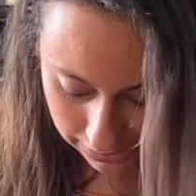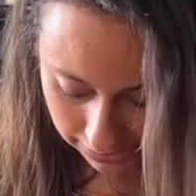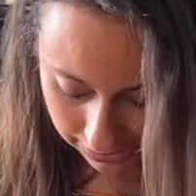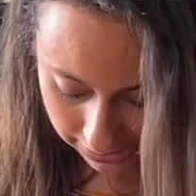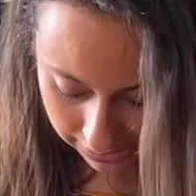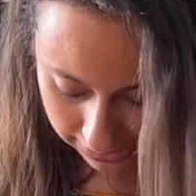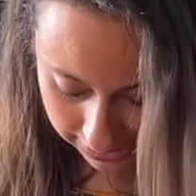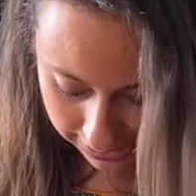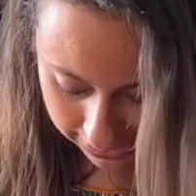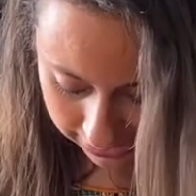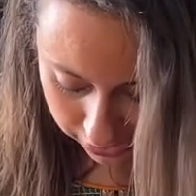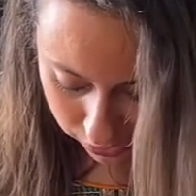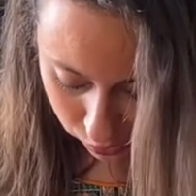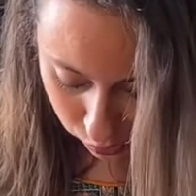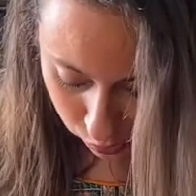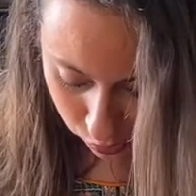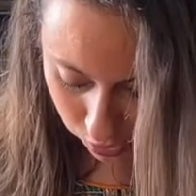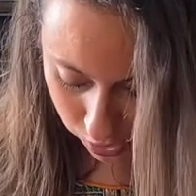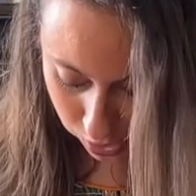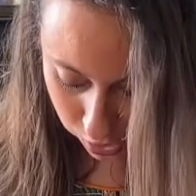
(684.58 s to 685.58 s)
This
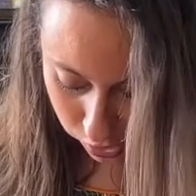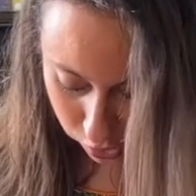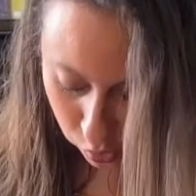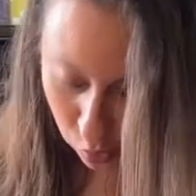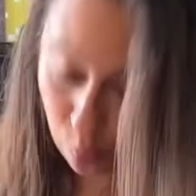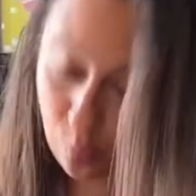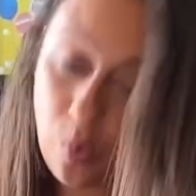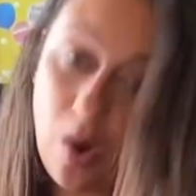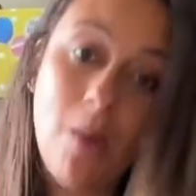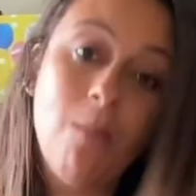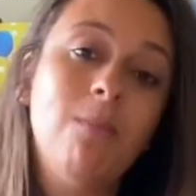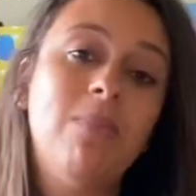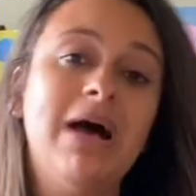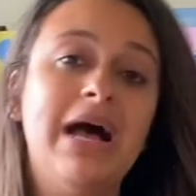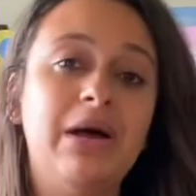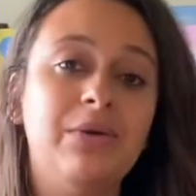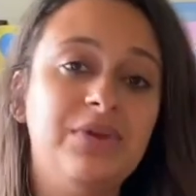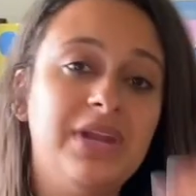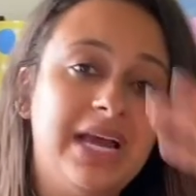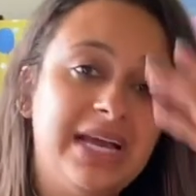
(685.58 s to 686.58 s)
was
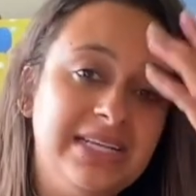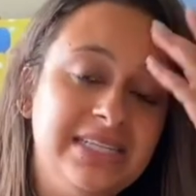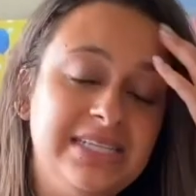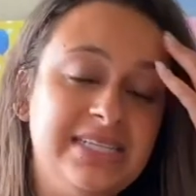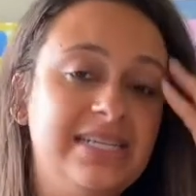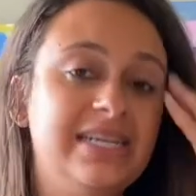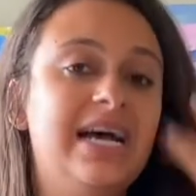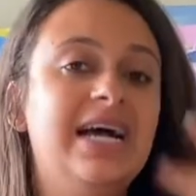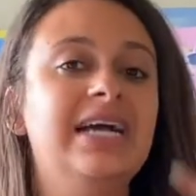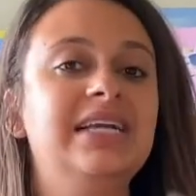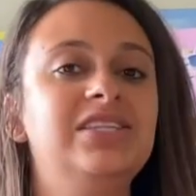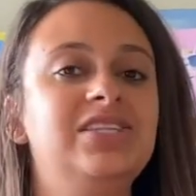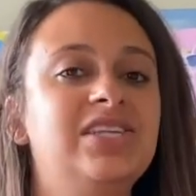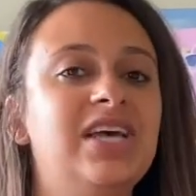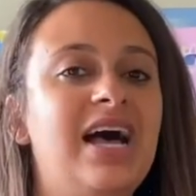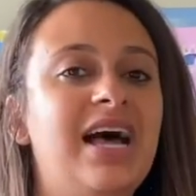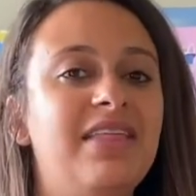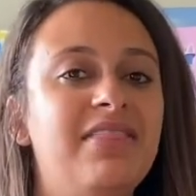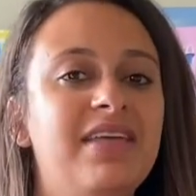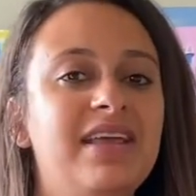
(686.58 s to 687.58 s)
£1.99. So
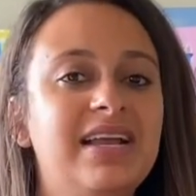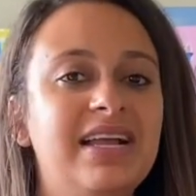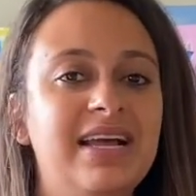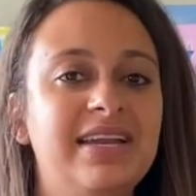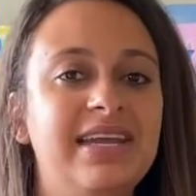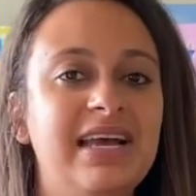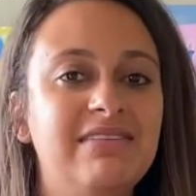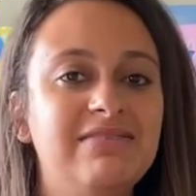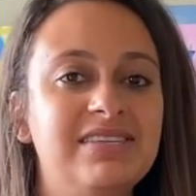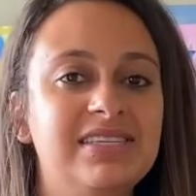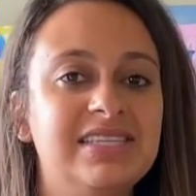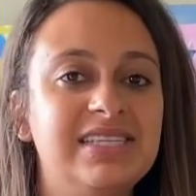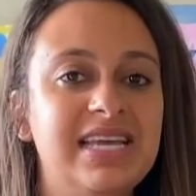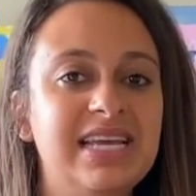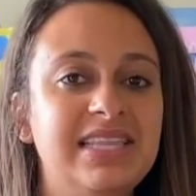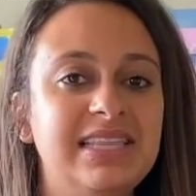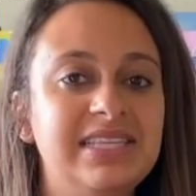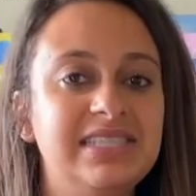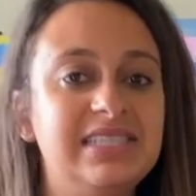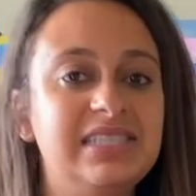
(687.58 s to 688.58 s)
I think I'd have to say
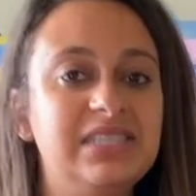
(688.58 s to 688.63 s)
this is